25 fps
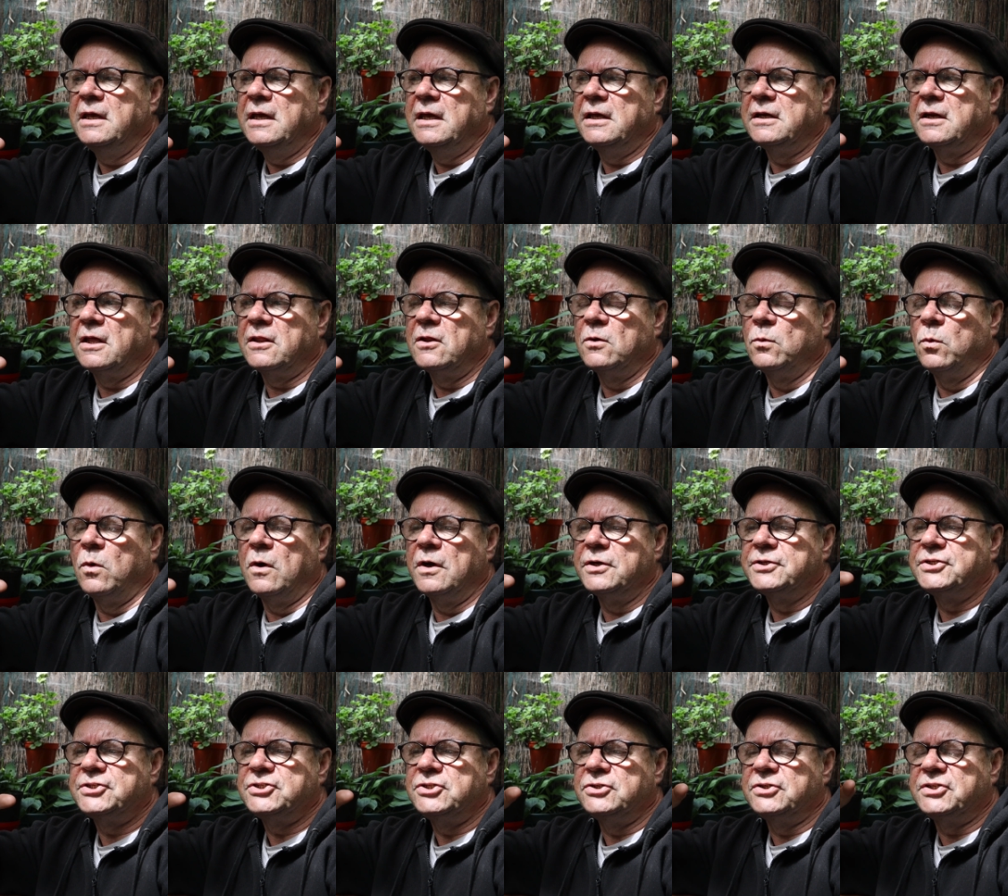In other
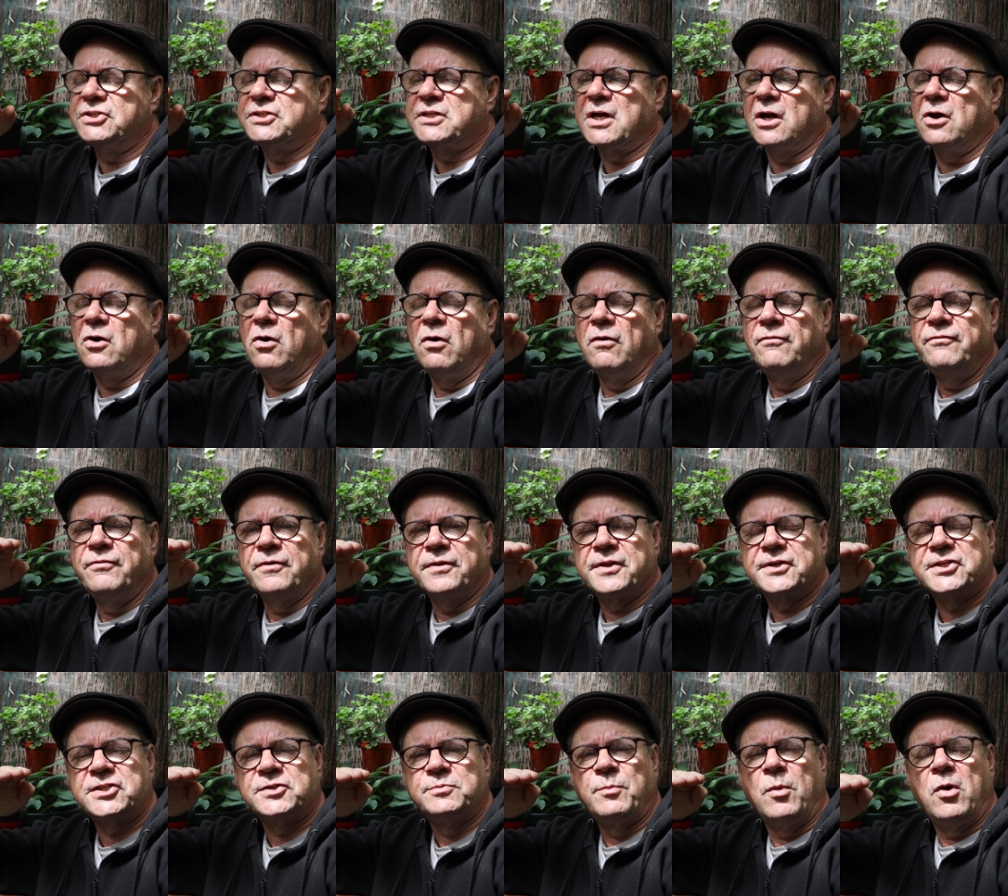words, you start off with
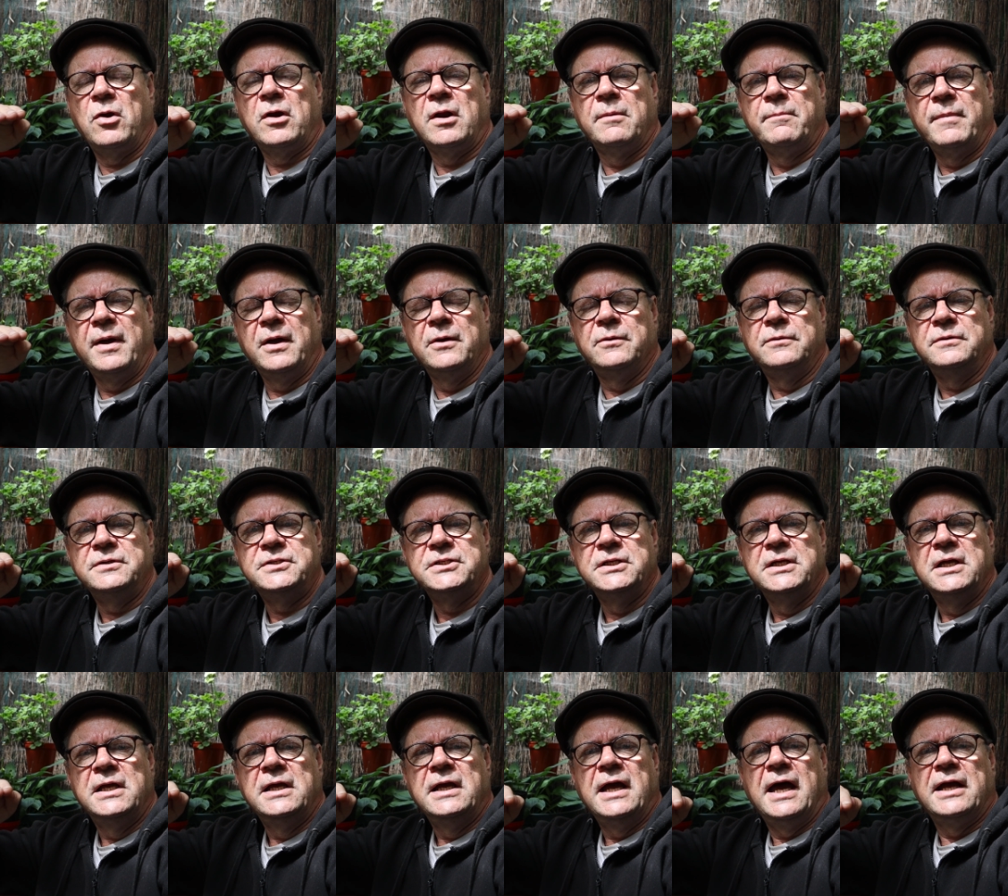a small amount
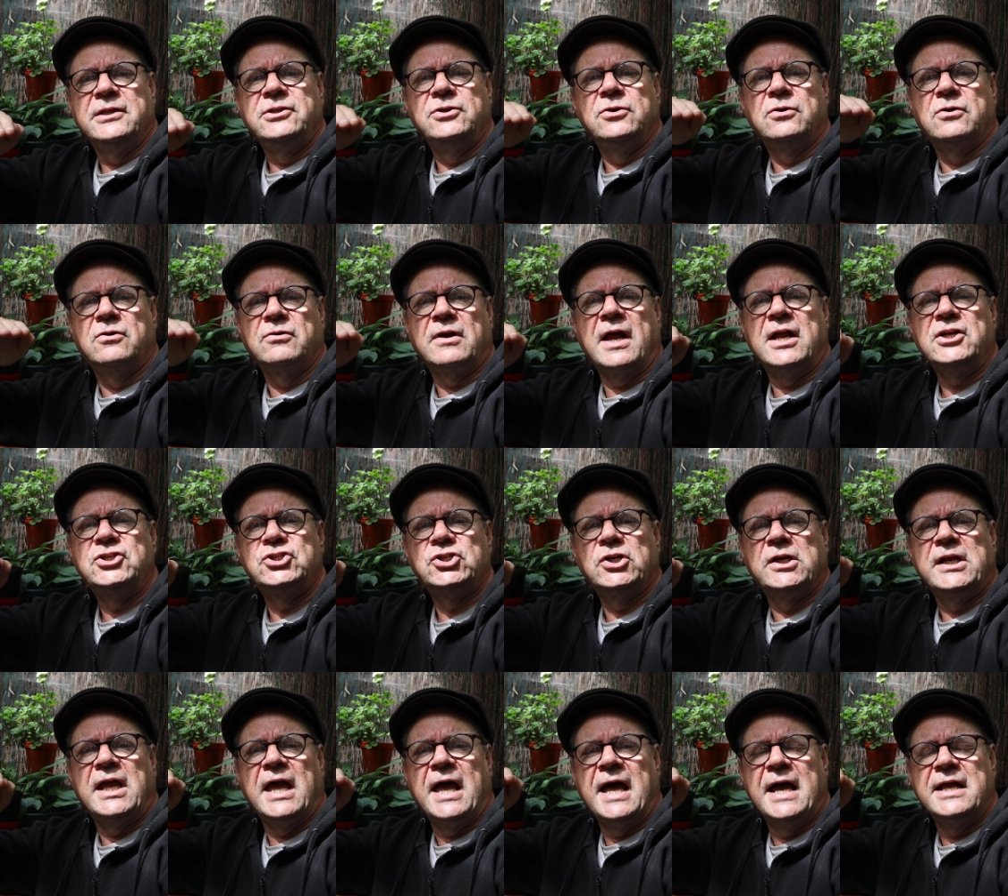and you
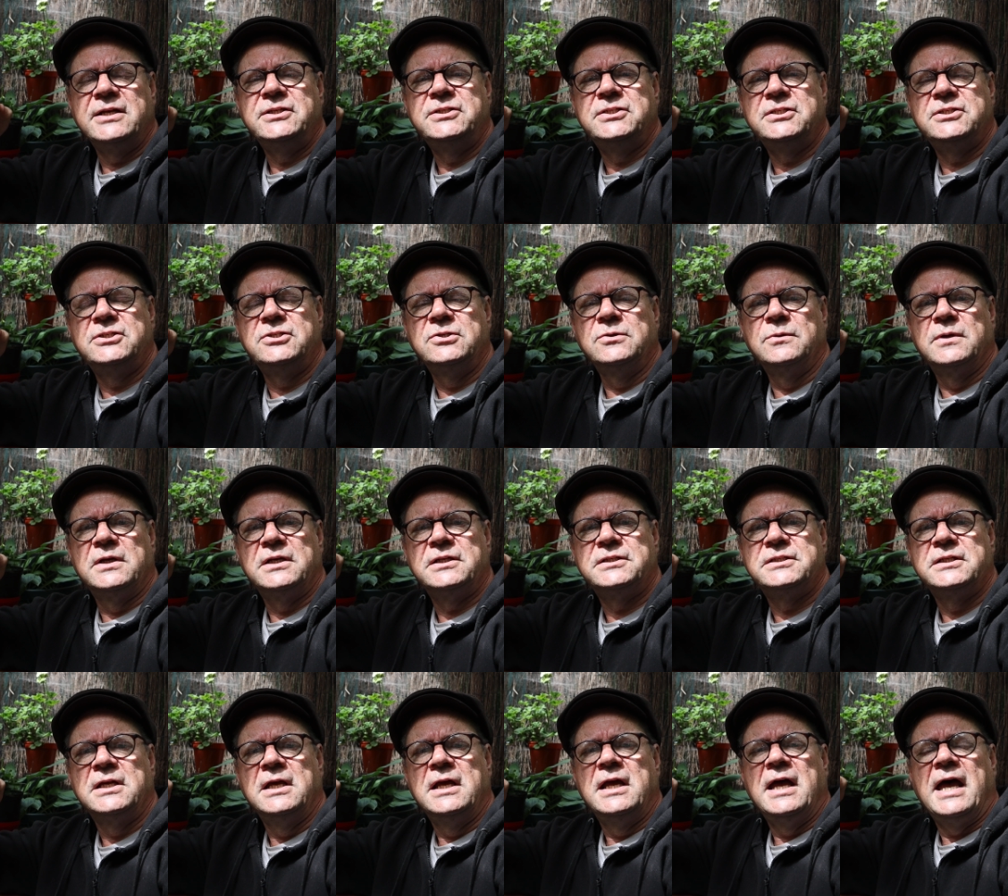gradually add to
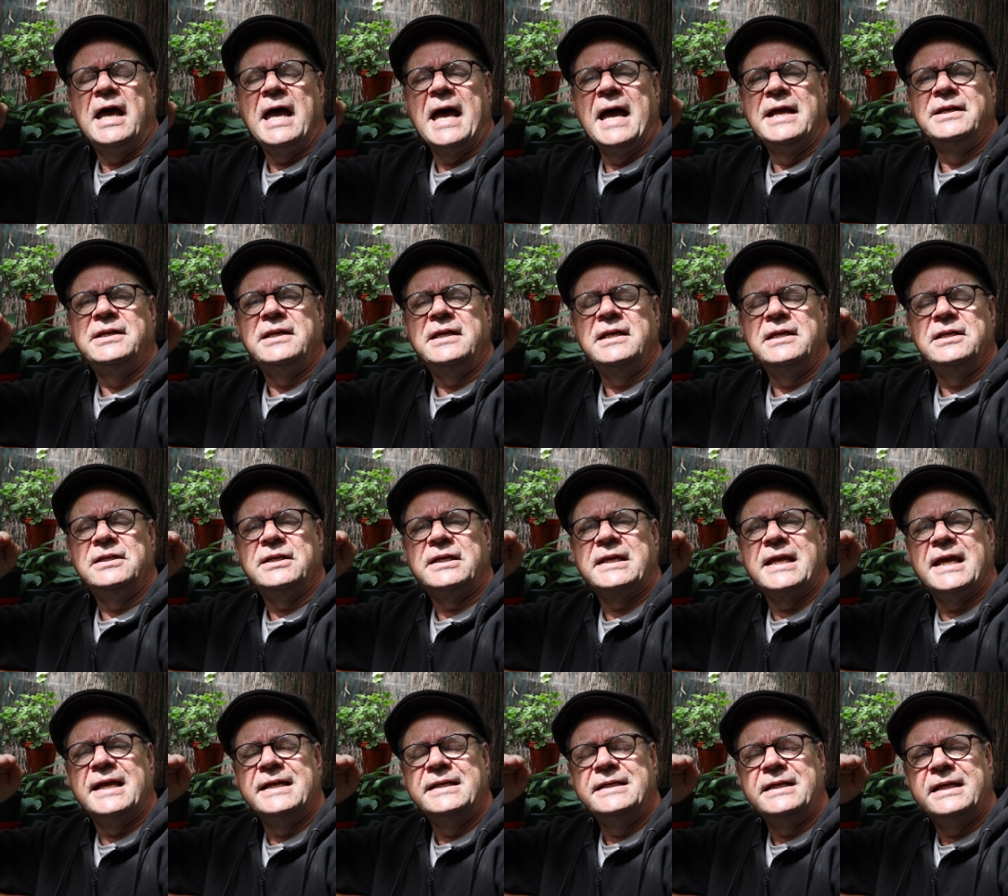it, and it
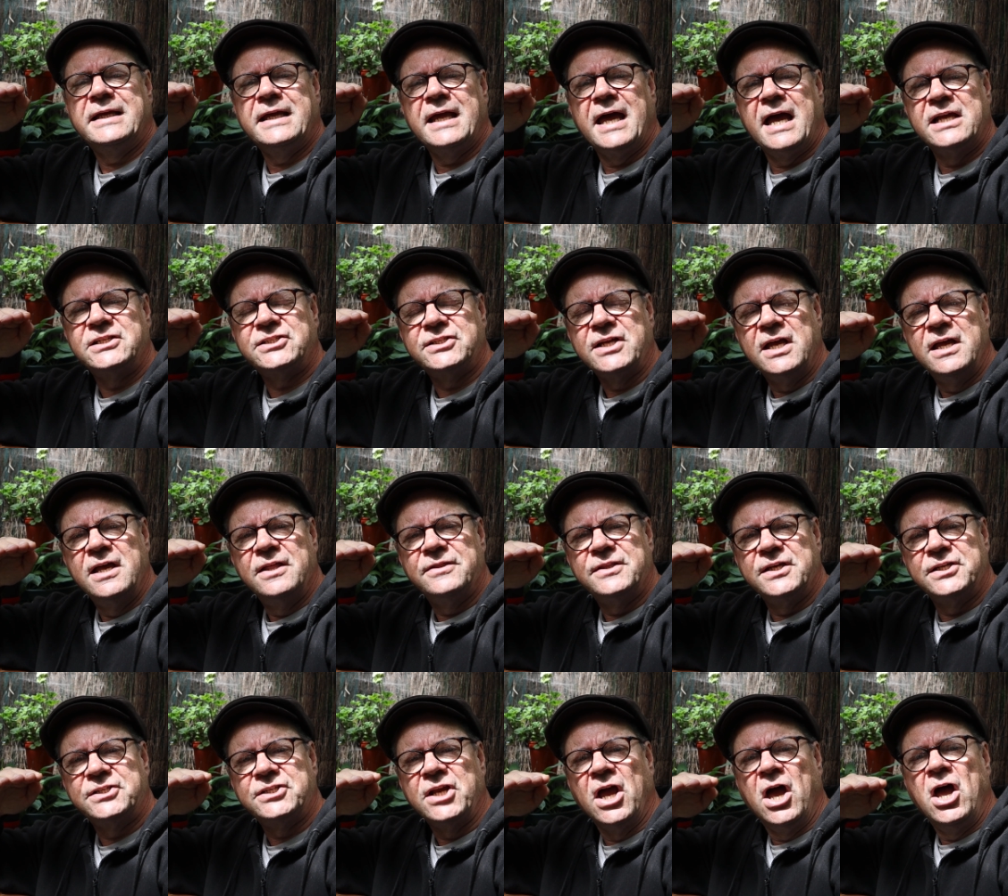kind of has
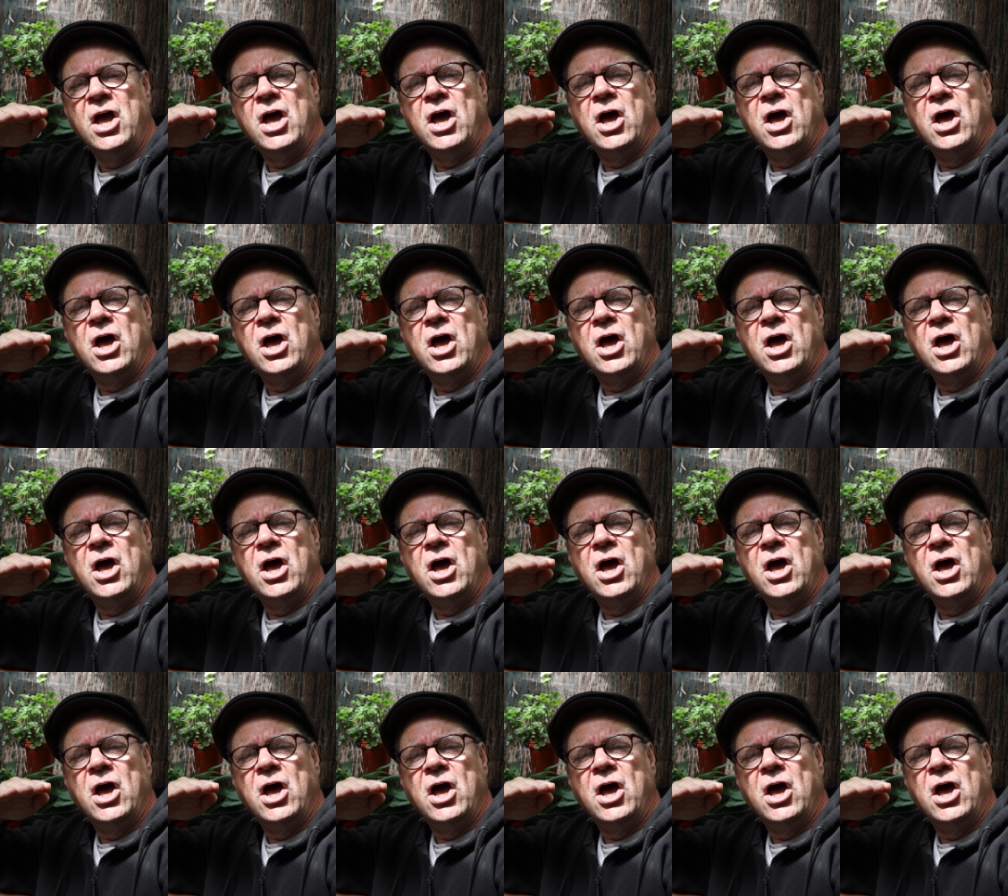this